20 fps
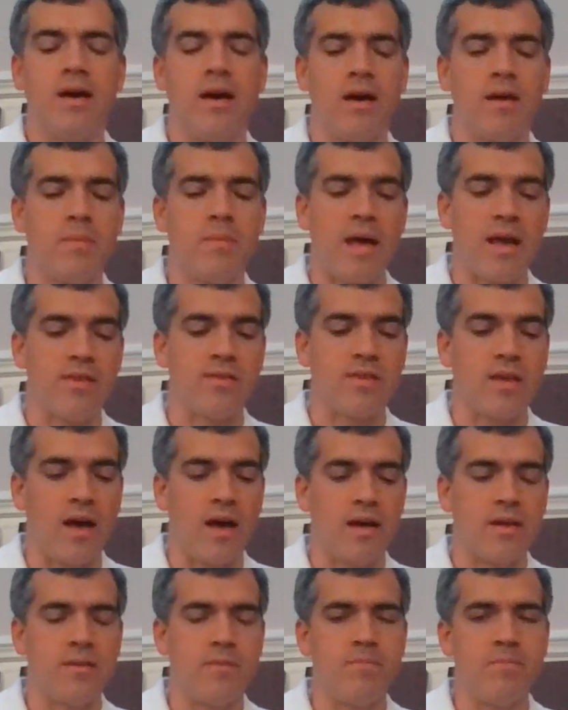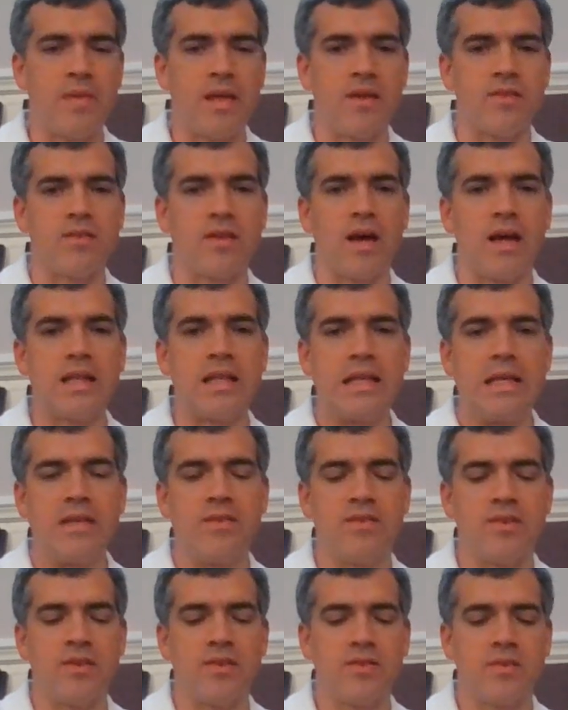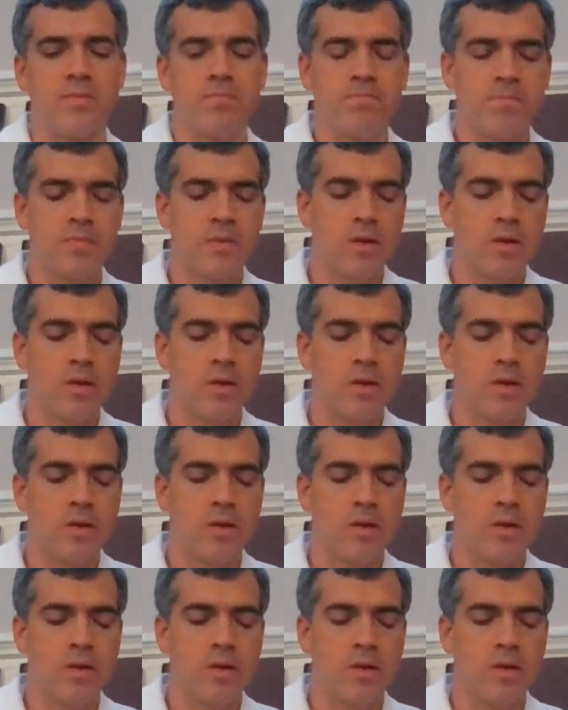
um, as God as God leads us.